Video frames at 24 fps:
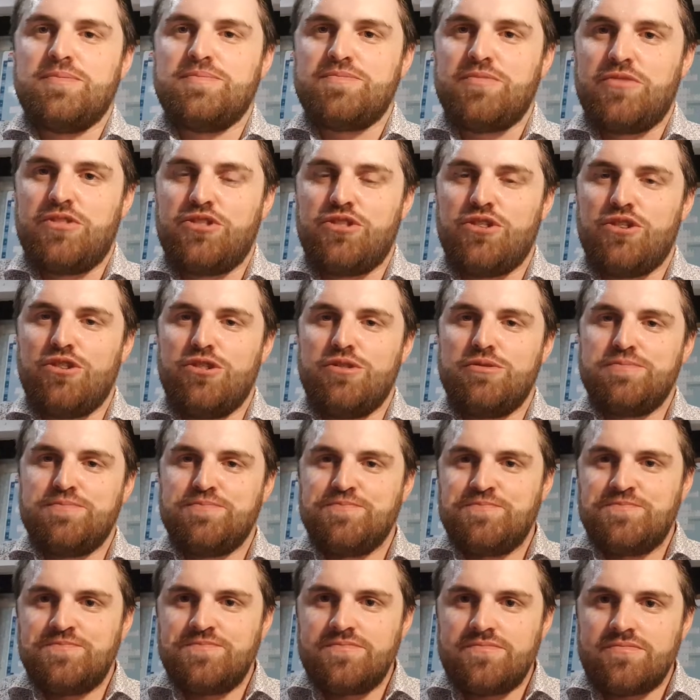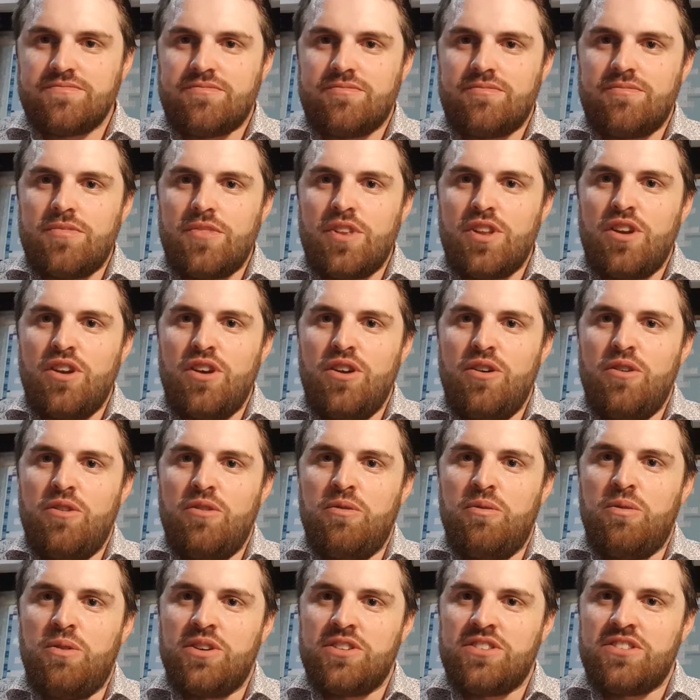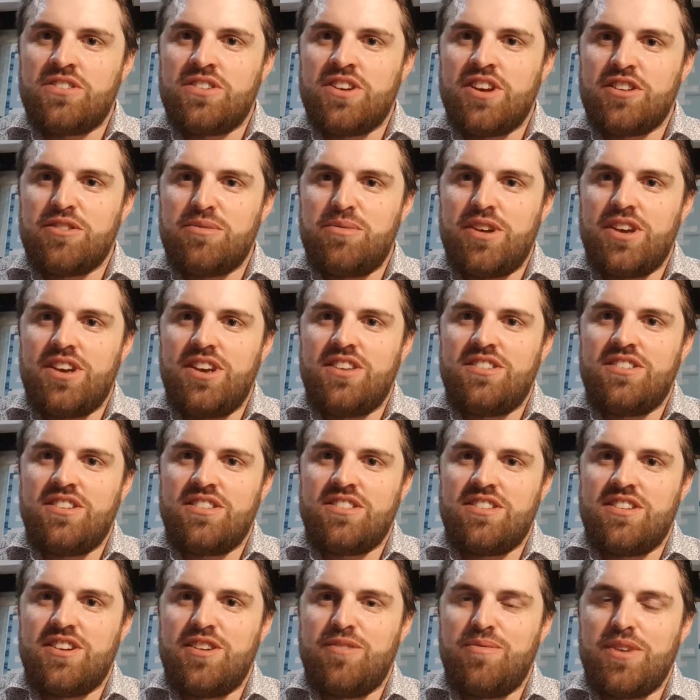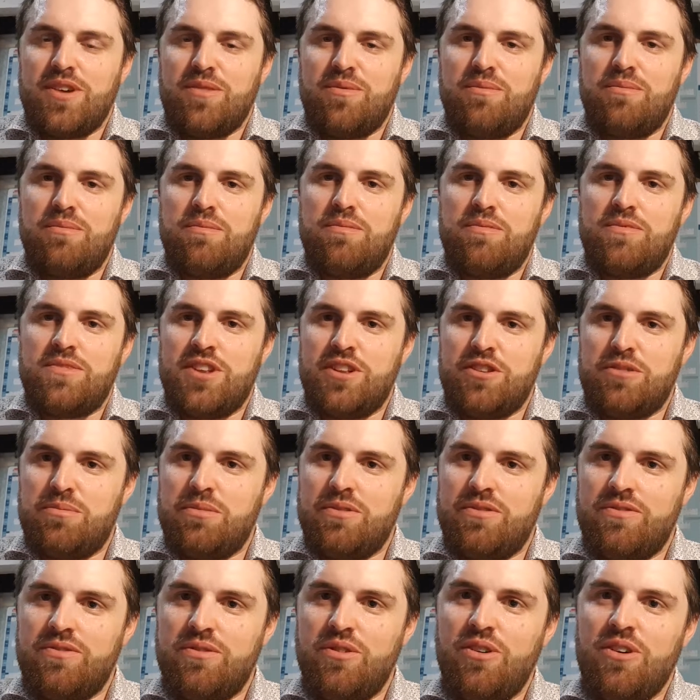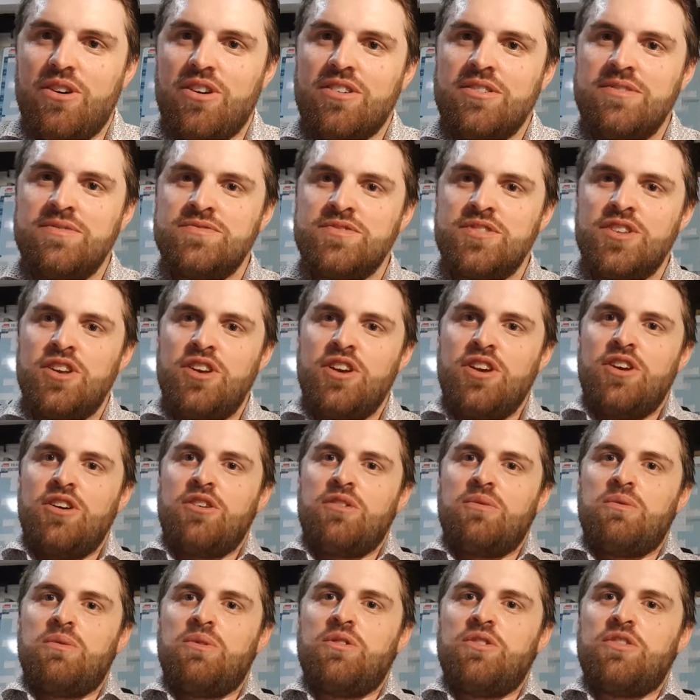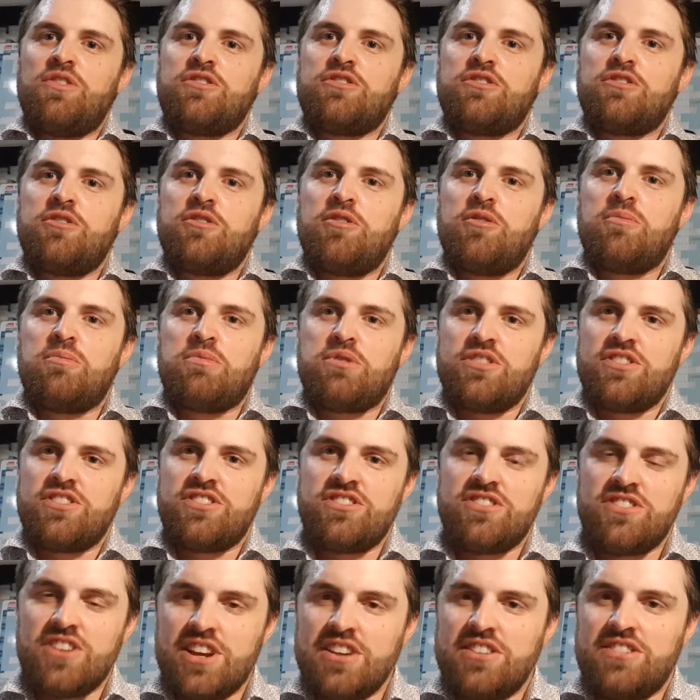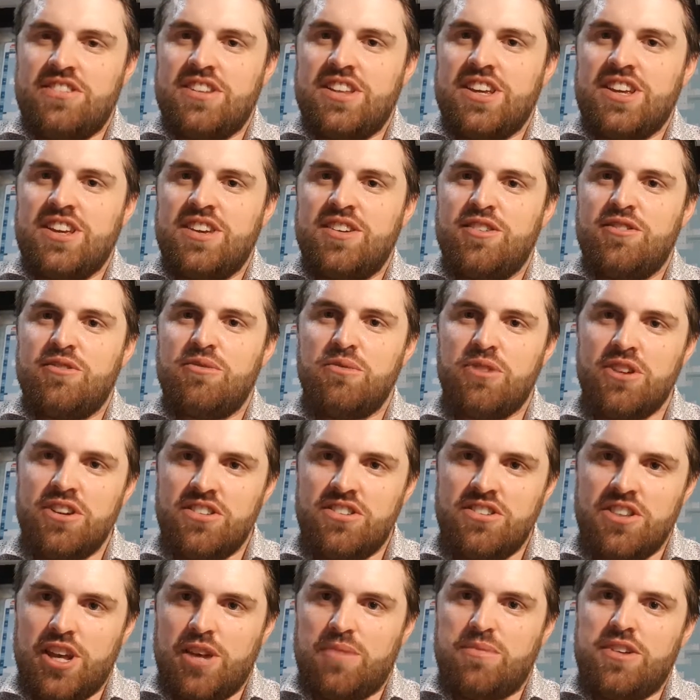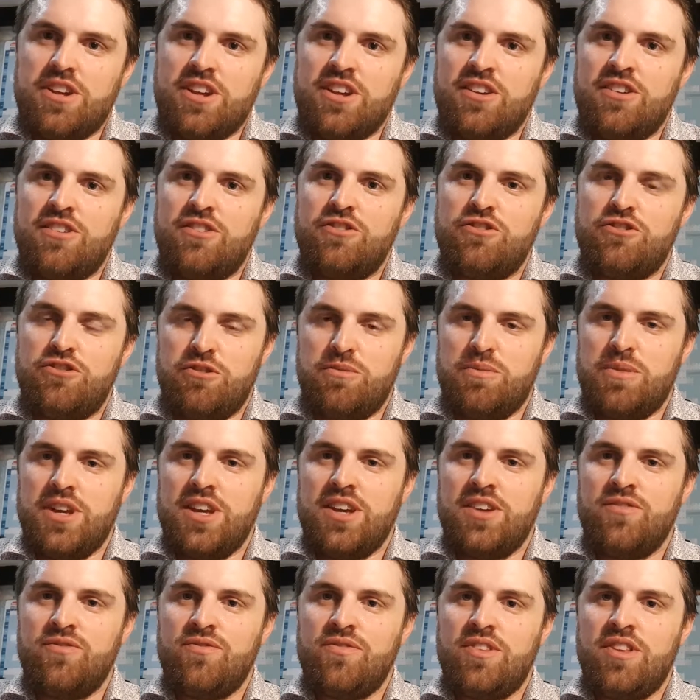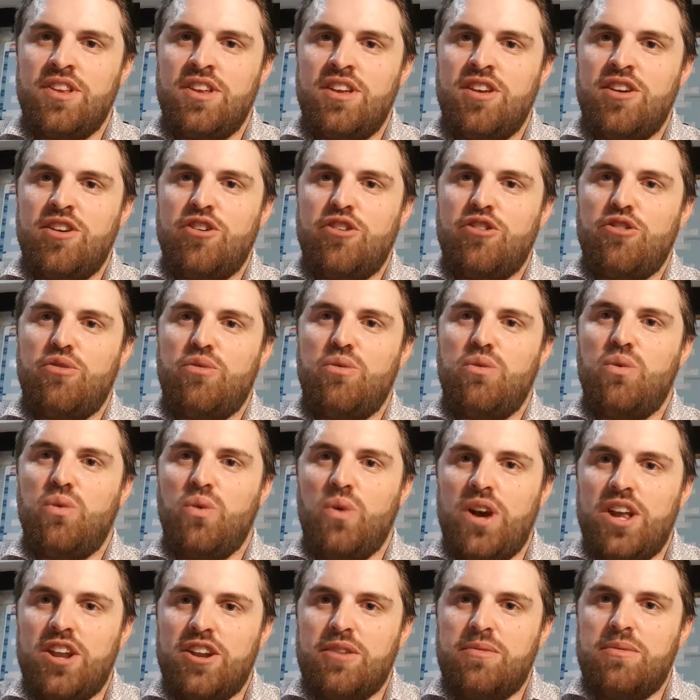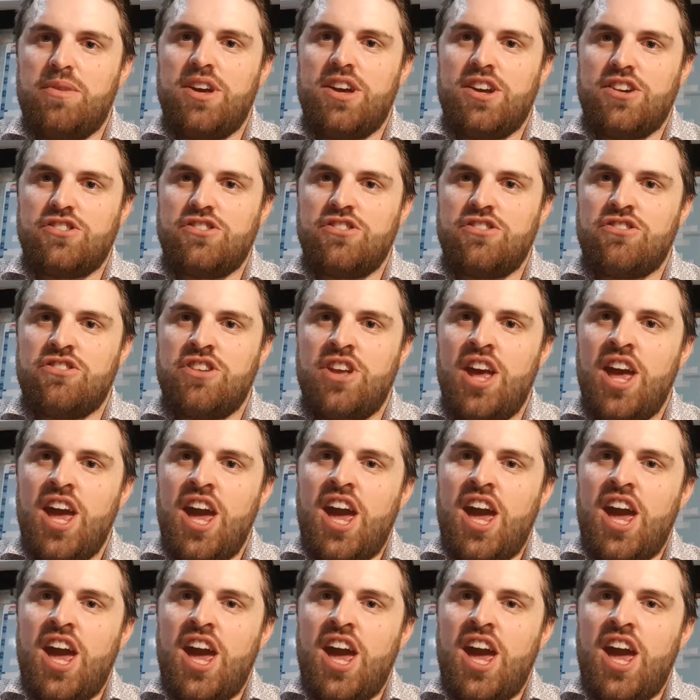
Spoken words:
So what starts making sense that didn't make sense before was precisely what is happening to me when I'm anxious.